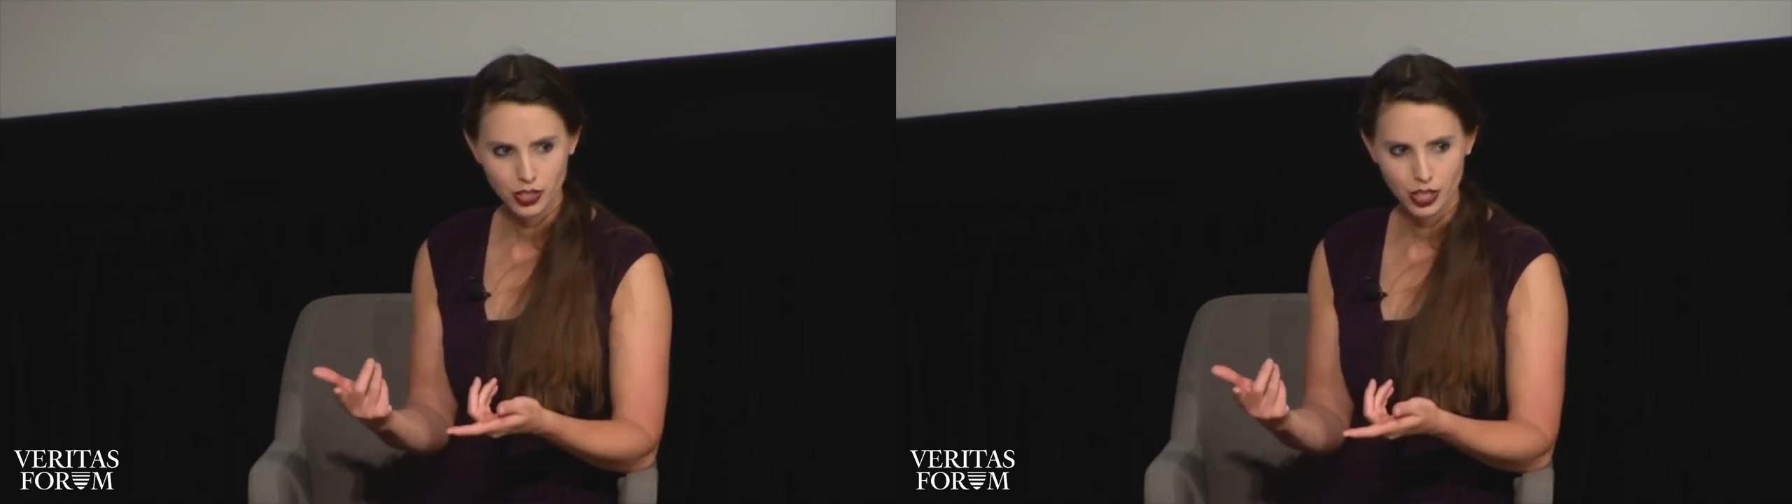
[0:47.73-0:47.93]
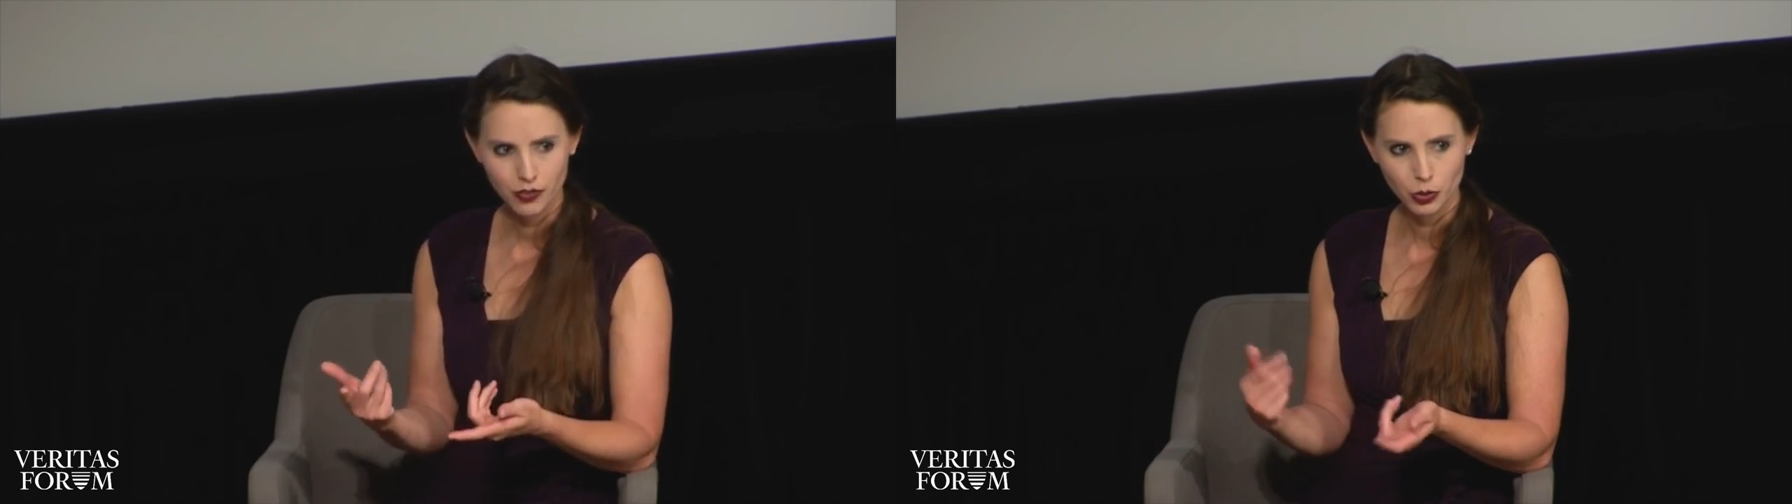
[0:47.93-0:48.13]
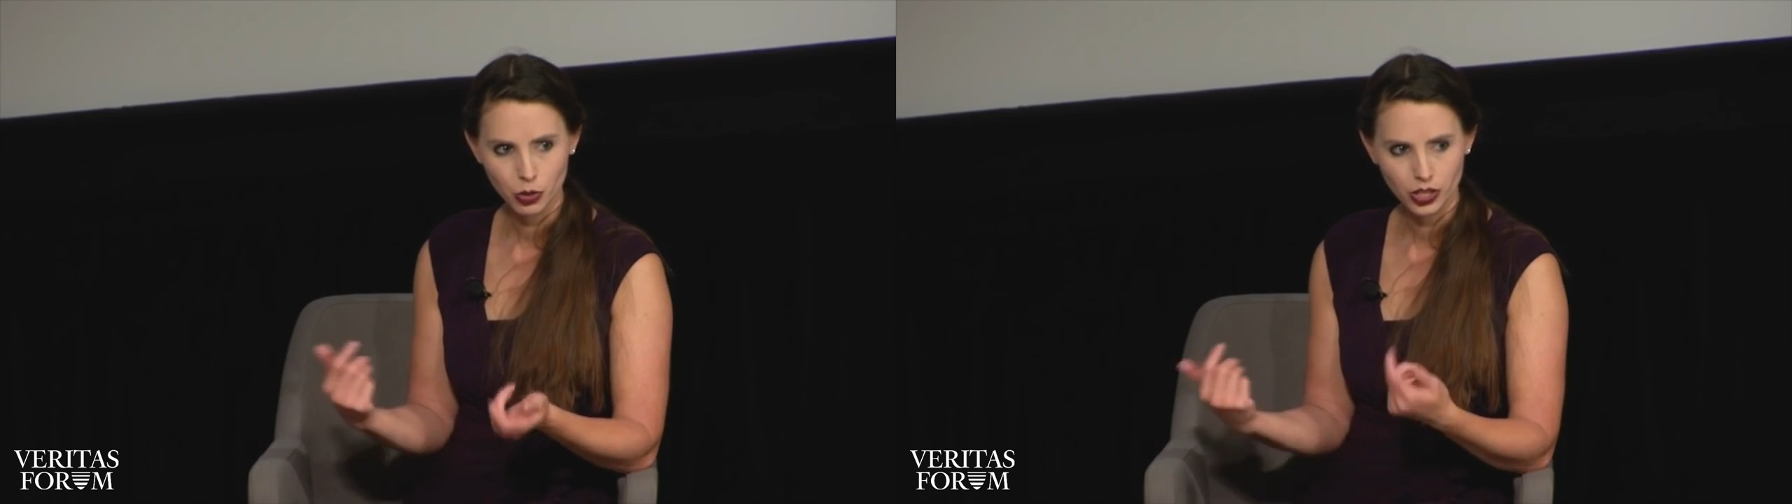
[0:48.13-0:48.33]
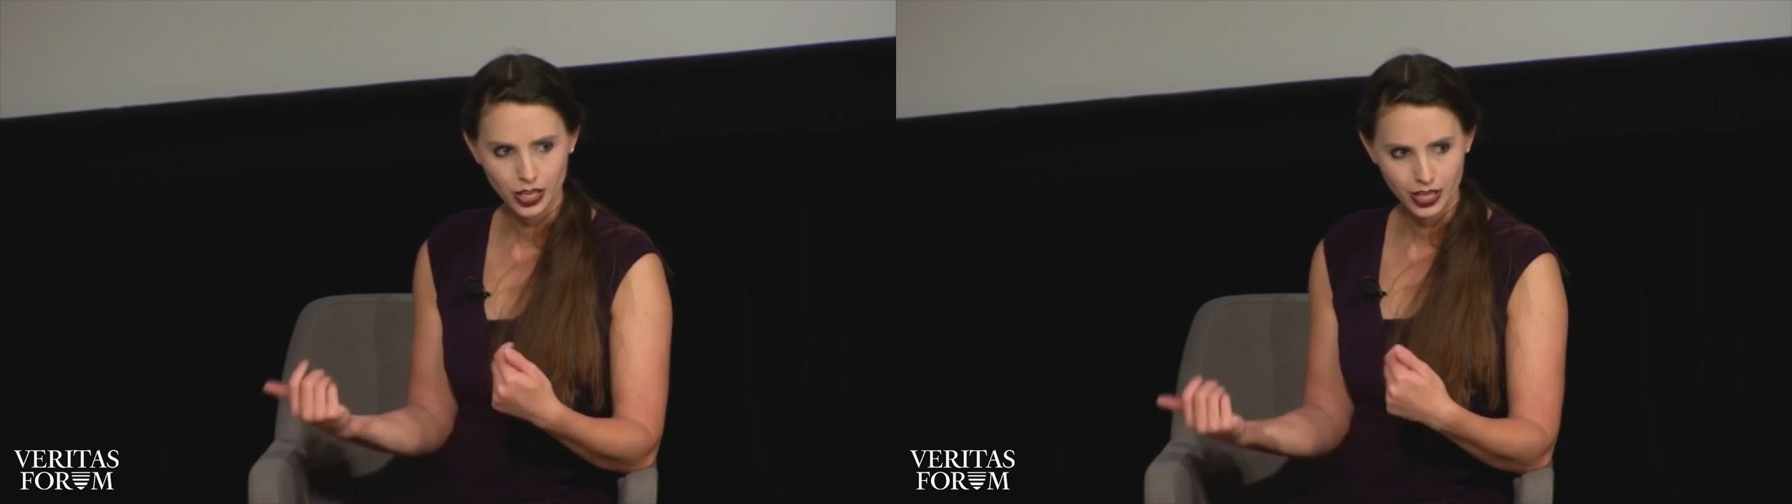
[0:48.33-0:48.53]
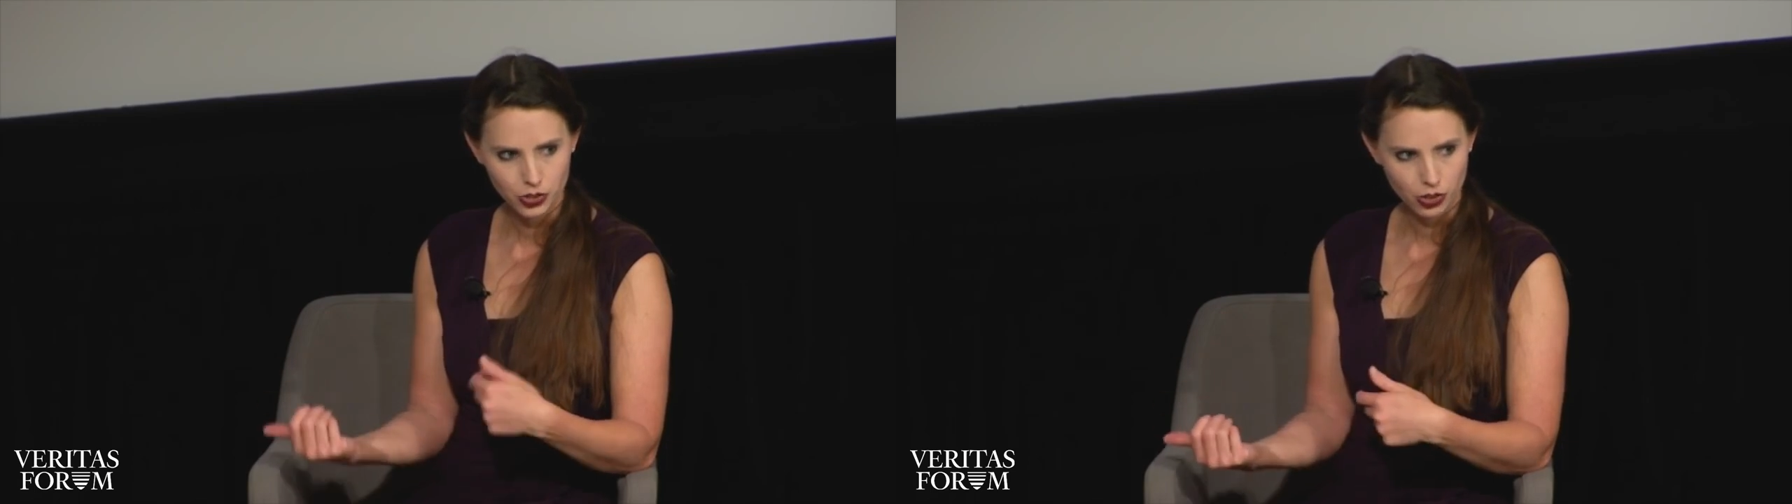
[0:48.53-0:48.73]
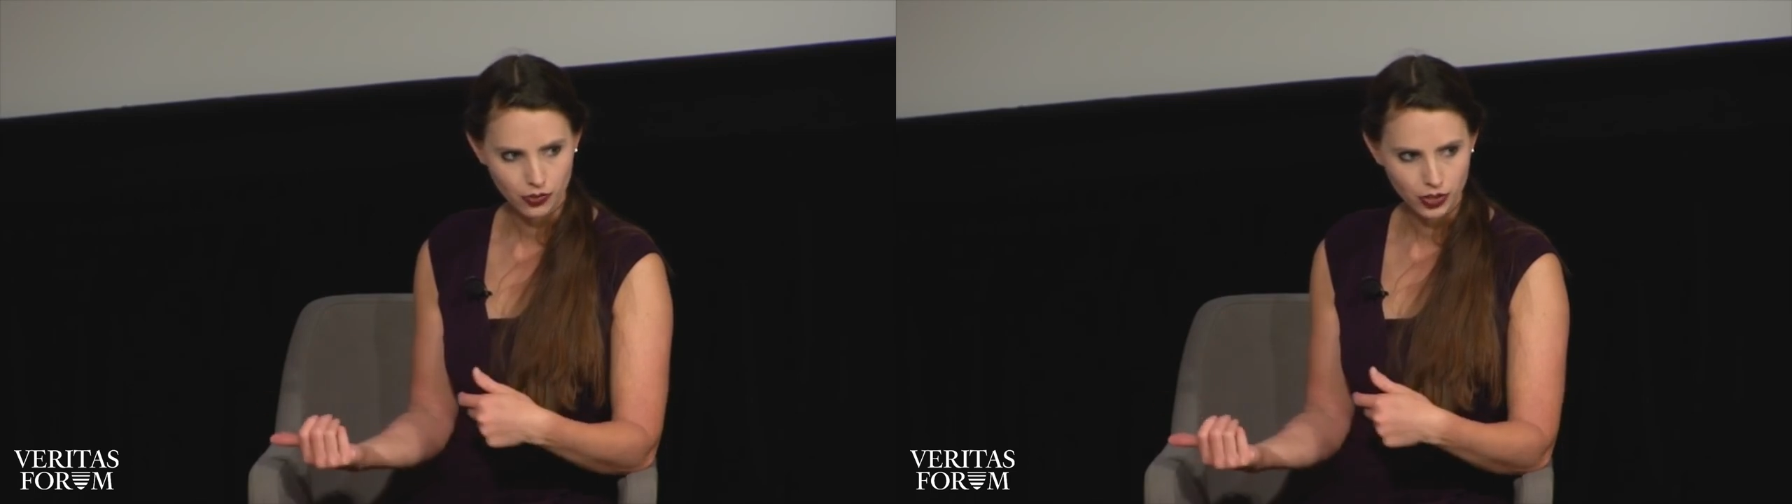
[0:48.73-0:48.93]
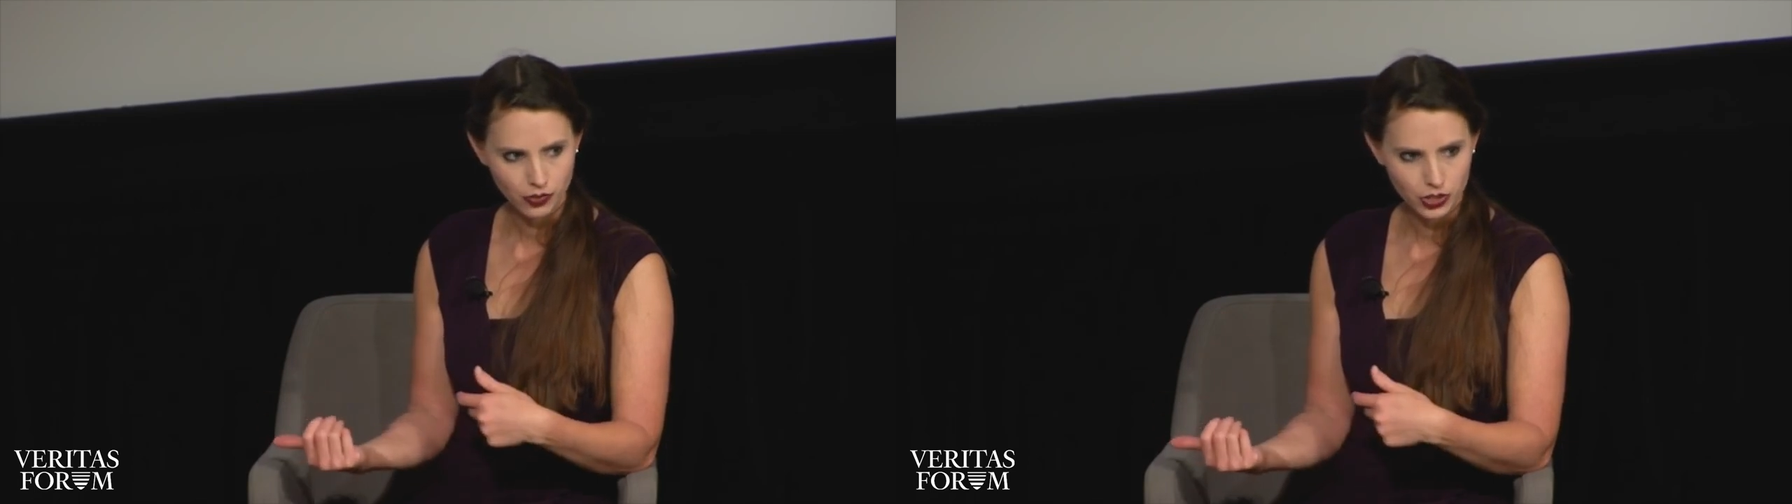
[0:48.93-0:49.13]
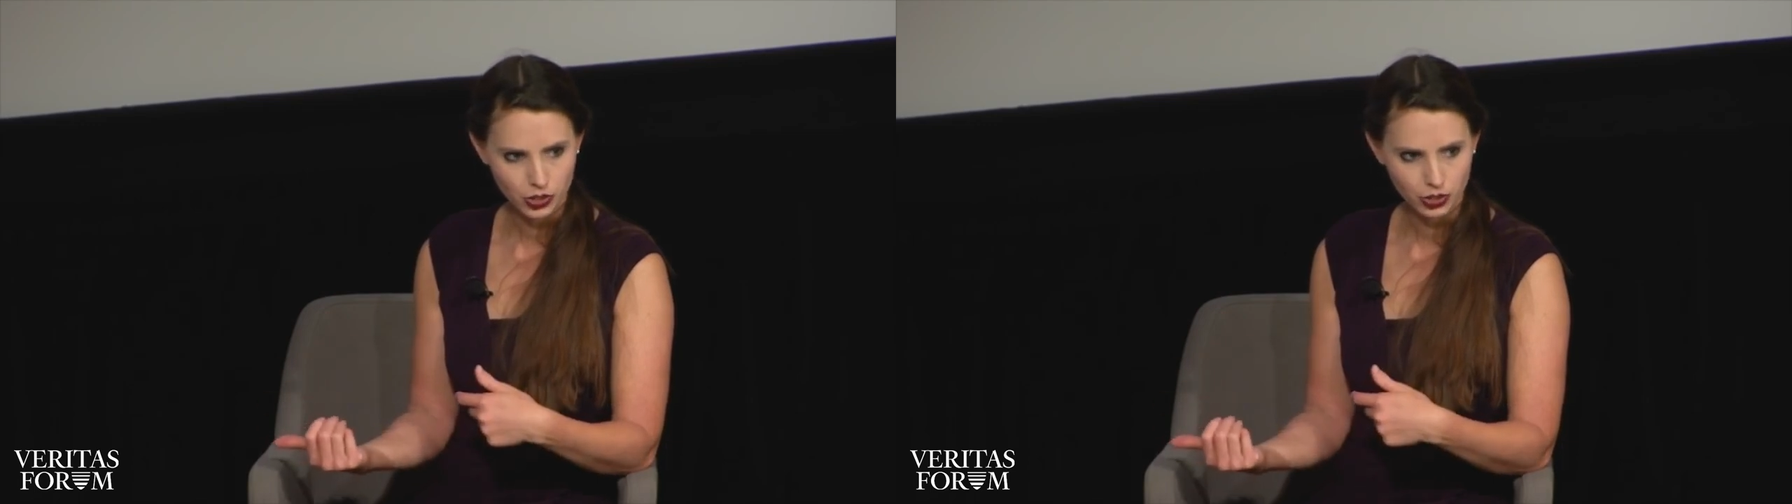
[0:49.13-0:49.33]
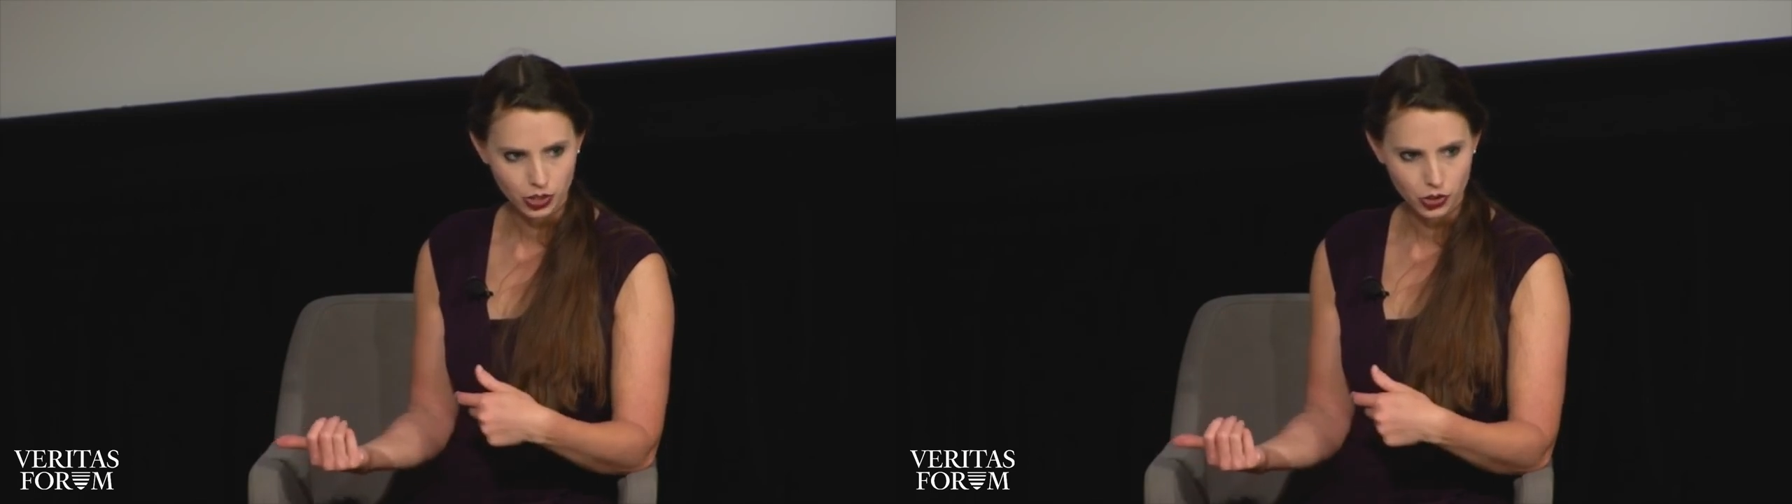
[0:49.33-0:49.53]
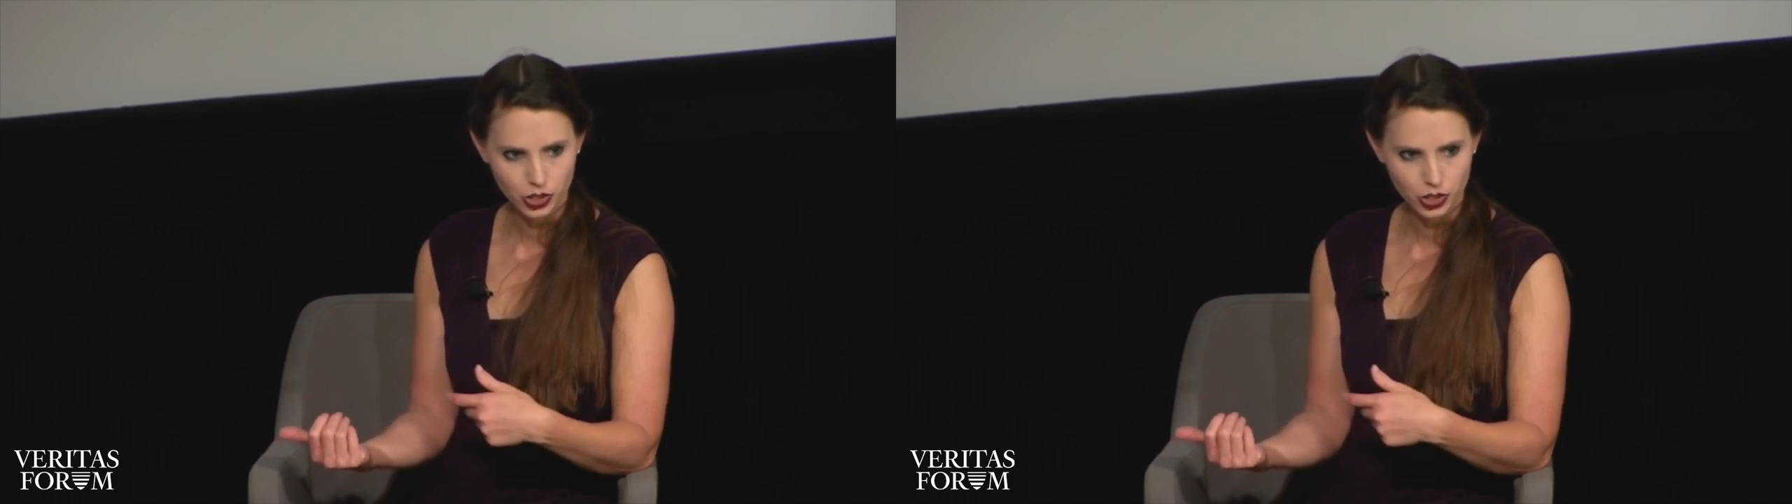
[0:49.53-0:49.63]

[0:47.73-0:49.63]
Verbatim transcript: if it were a catastrophic physical injury?